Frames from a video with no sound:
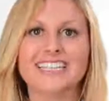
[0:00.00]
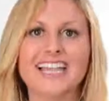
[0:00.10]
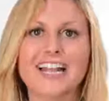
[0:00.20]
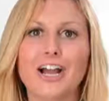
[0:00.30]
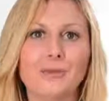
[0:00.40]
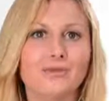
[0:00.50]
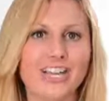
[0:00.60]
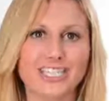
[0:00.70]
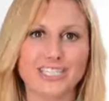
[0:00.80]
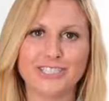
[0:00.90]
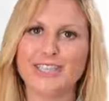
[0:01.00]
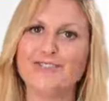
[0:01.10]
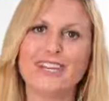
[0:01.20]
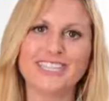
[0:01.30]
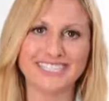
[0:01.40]
Let our professional
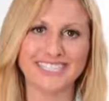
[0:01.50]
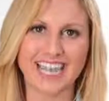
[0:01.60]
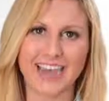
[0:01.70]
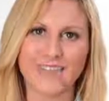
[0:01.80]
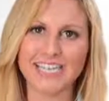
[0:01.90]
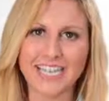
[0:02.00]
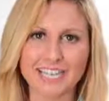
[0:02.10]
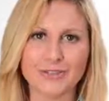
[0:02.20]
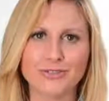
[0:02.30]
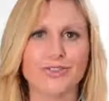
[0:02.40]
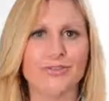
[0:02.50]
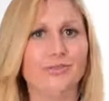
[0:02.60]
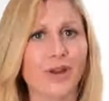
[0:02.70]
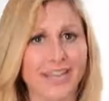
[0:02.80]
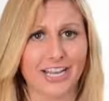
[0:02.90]
and friendly staff get you the
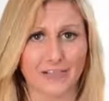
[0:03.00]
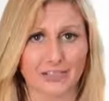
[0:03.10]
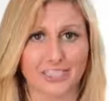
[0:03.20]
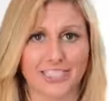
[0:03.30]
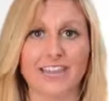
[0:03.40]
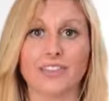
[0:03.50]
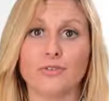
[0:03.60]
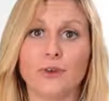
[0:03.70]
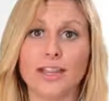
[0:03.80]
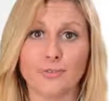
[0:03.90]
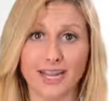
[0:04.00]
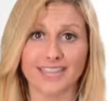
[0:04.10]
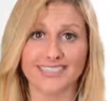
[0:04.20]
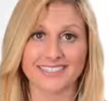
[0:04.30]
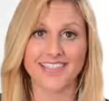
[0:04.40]
right coverage at the right
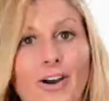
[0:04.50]
price.